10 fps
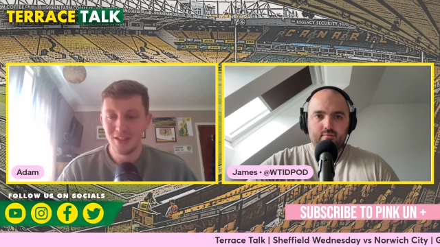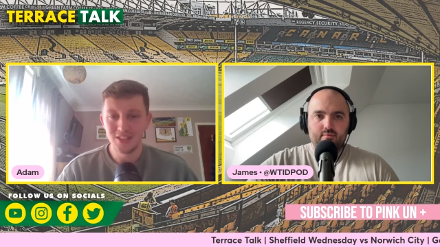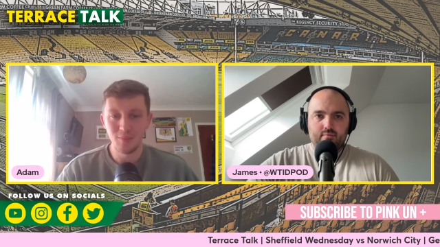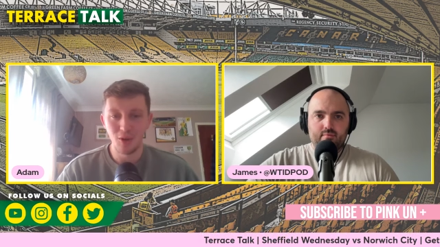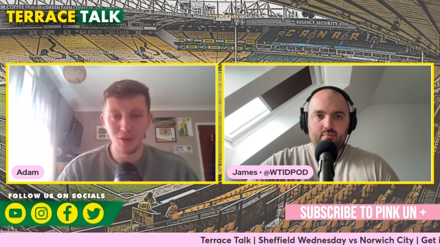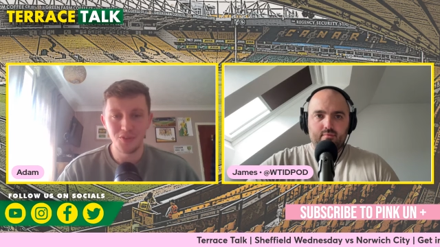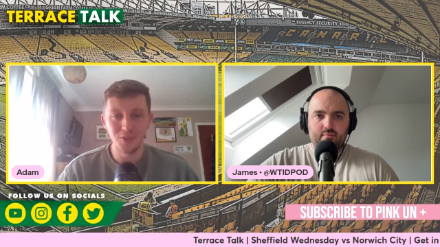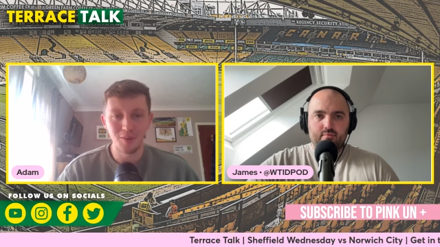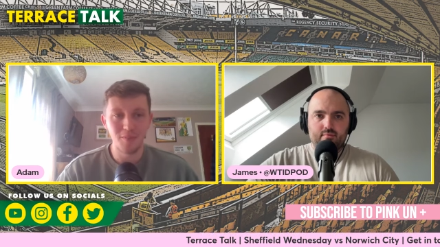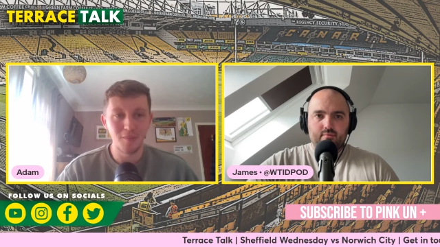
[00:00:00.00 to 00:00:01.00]
Speaker 1: tomorrow, if you're
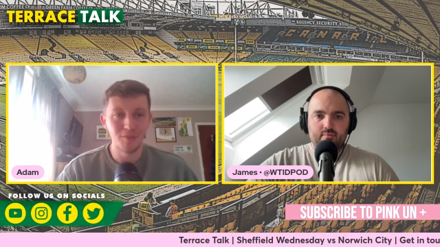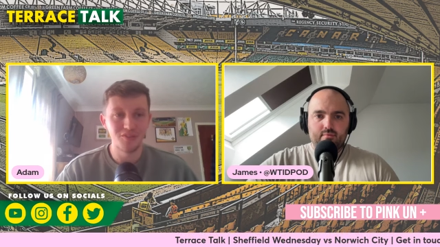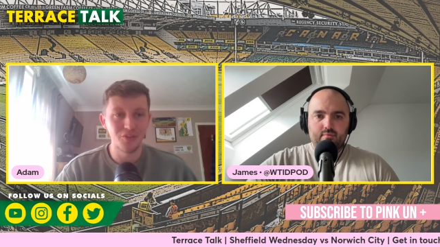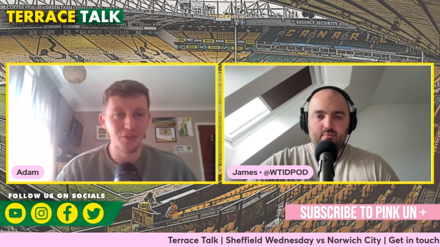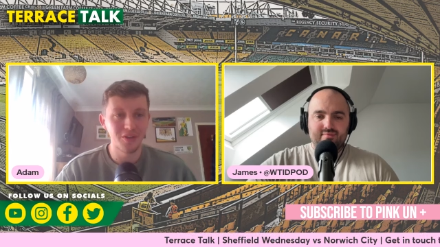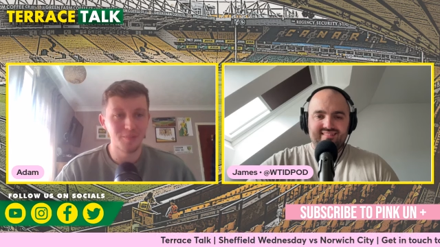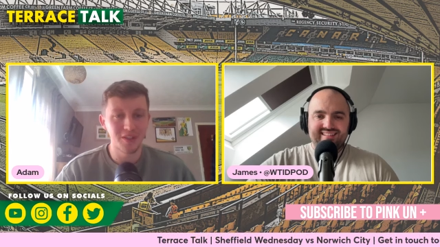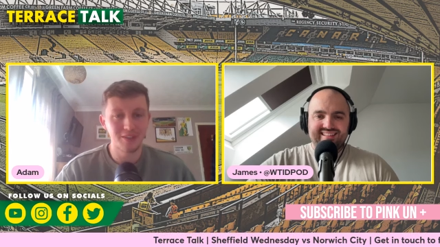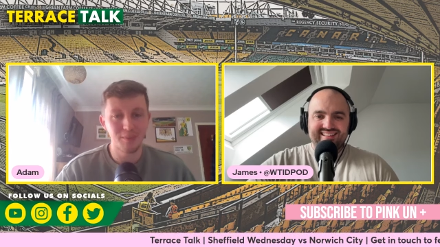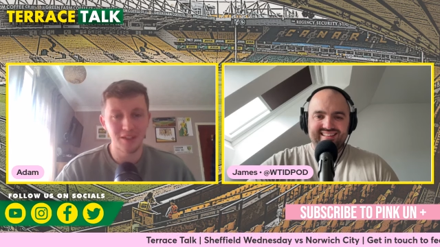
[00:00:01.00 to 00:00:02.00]
in a pub before
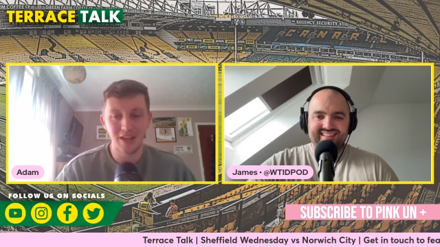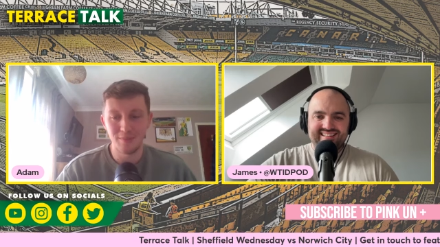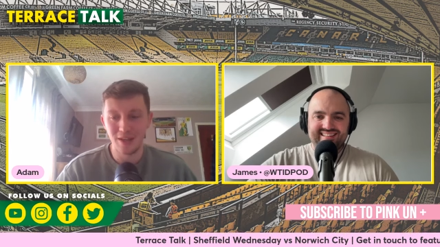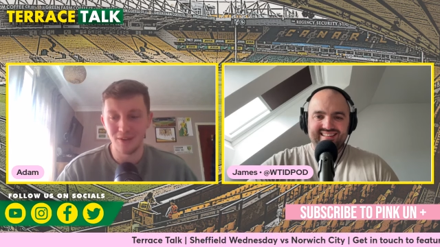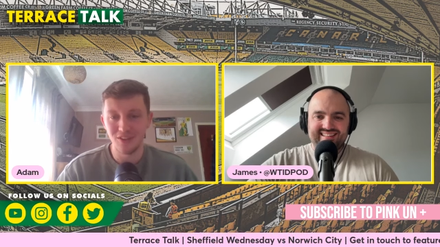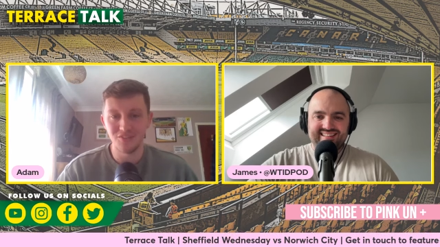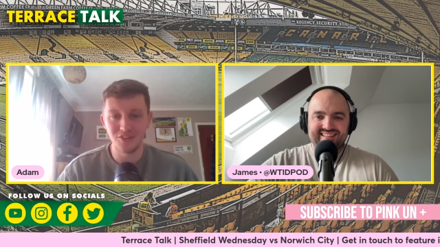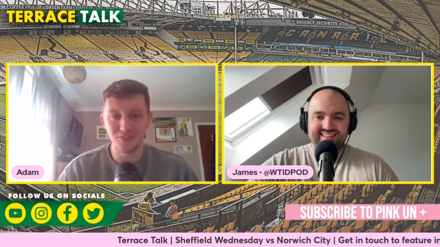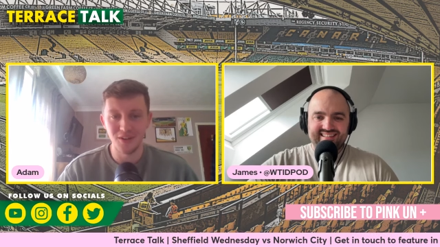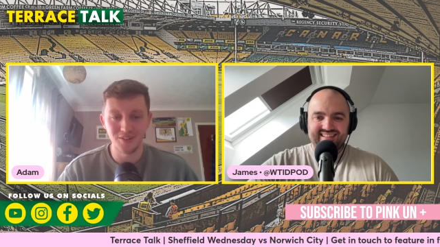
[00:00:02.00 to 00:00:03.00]
the big game there at
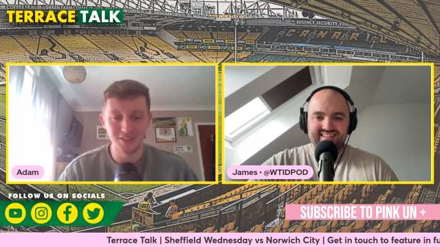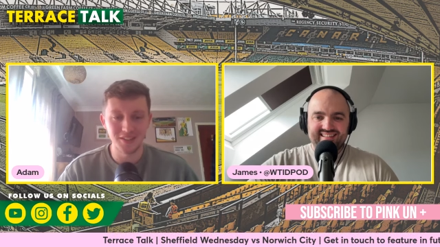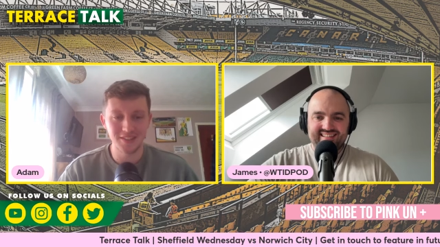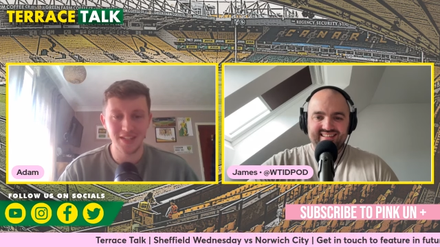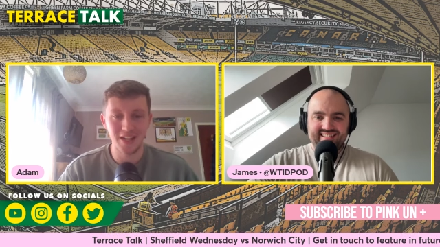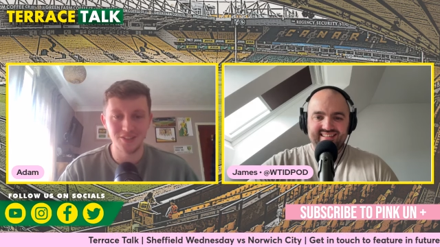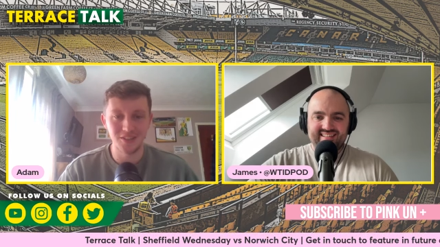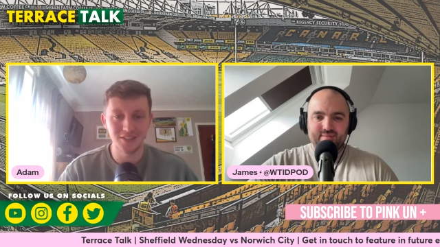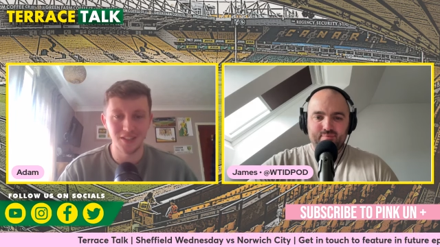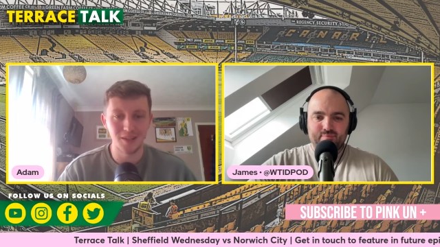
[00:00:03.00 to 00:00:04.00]
Loftus Road, to catch
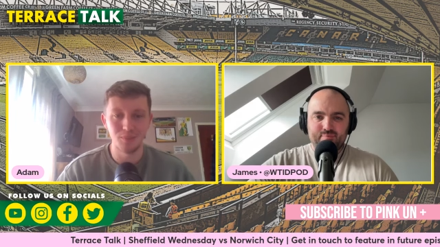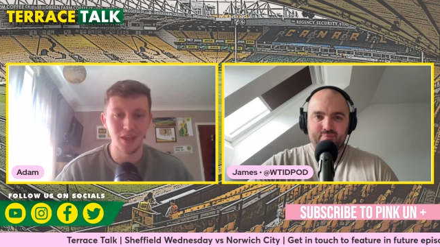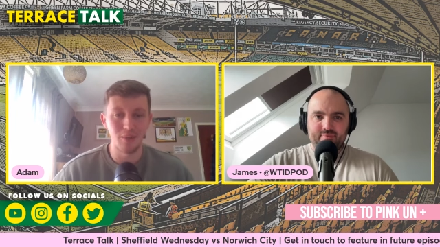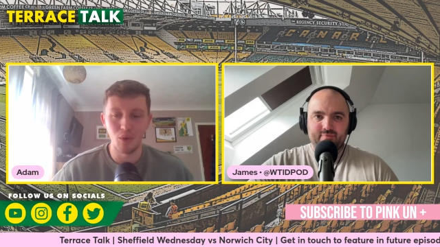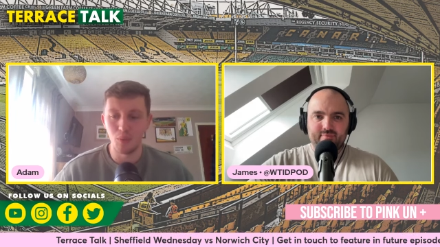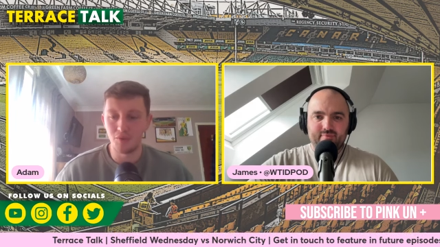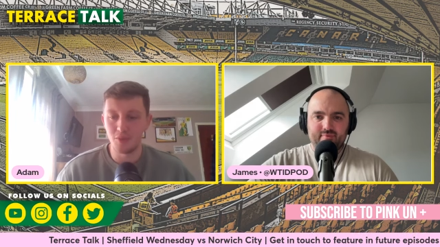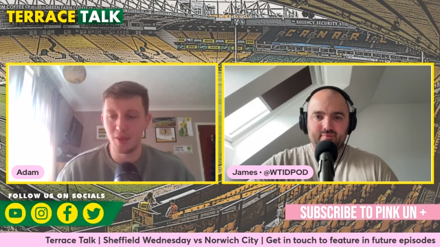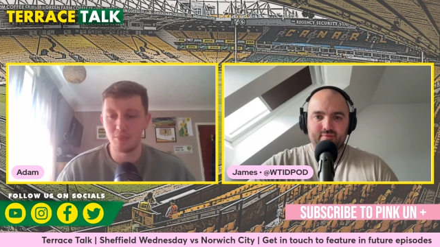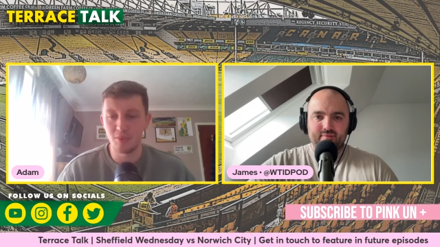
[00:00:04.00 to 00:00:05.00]
us. Yeah, what have you
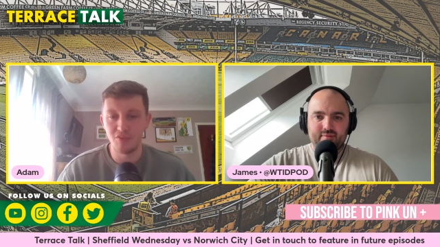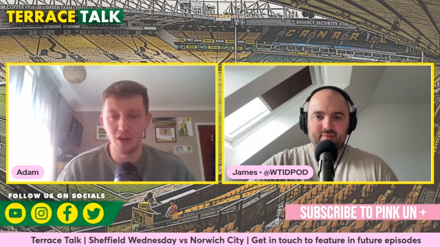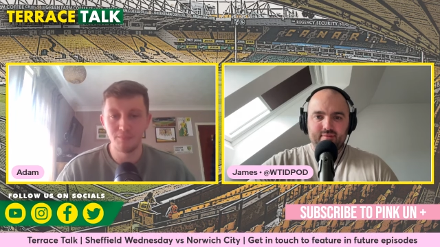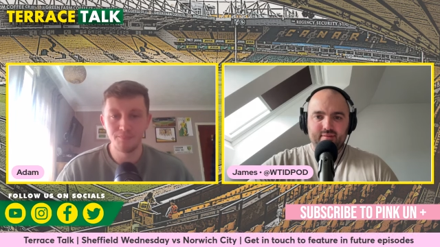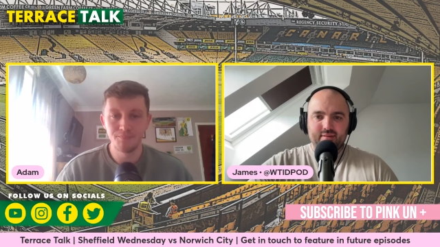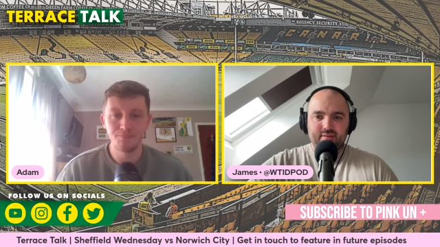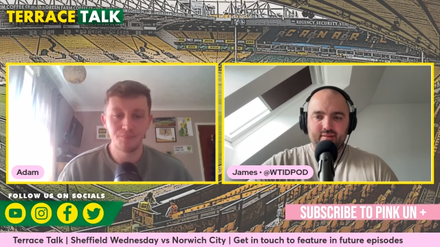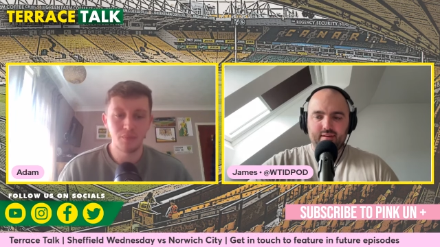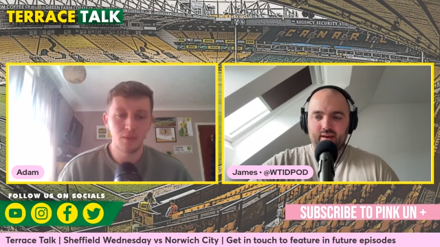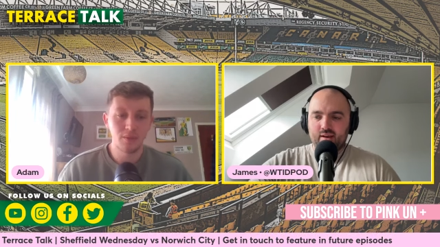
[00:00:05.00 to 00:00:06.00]
made from afar?
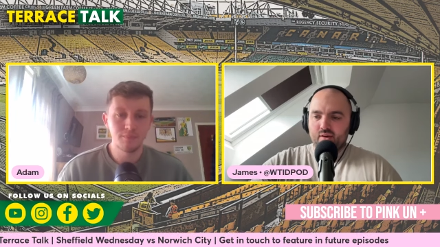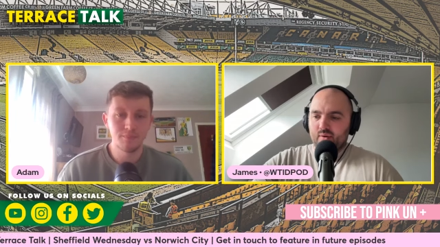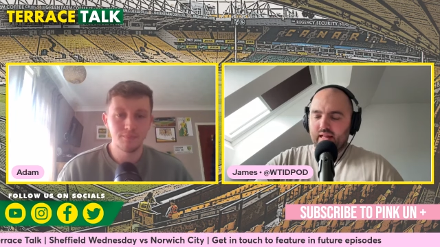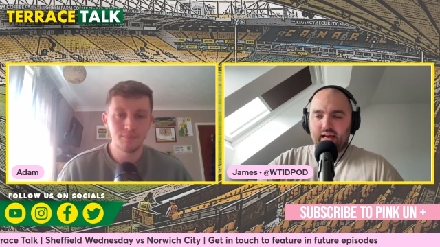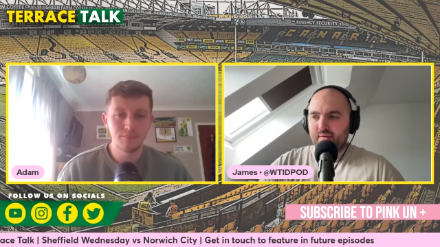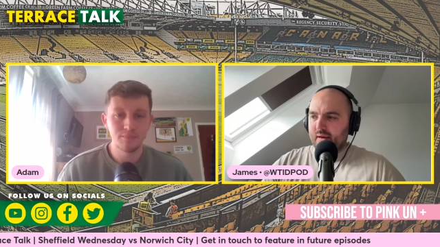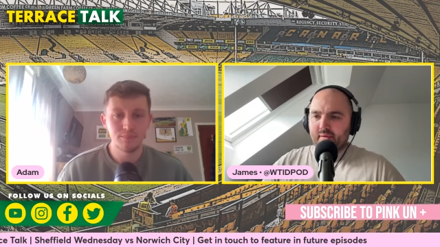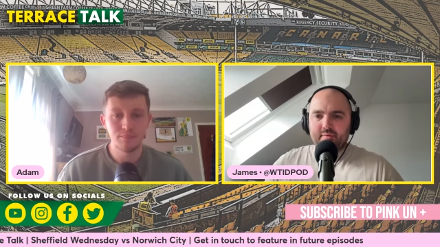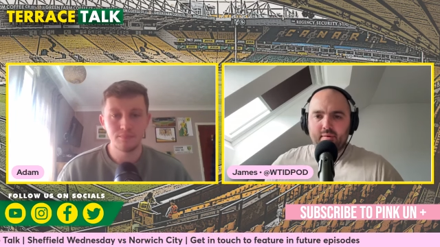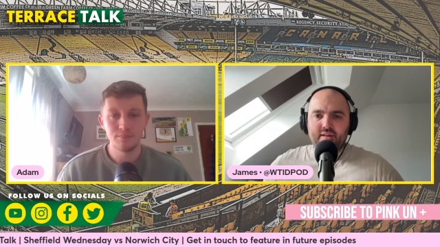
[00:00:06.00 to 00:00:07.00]
Speaker 2: Yeah, well,
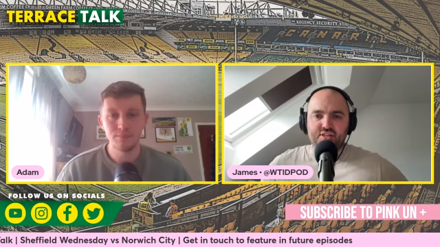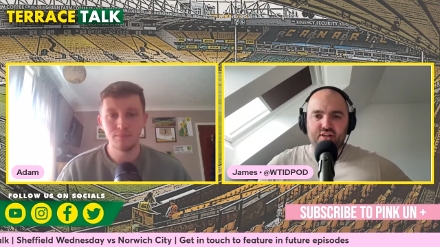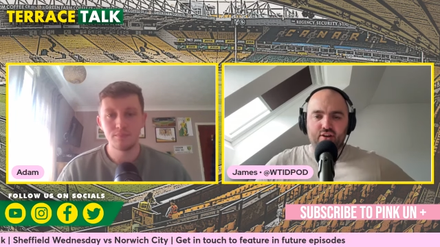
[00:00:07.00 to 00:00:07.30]
I'm actually in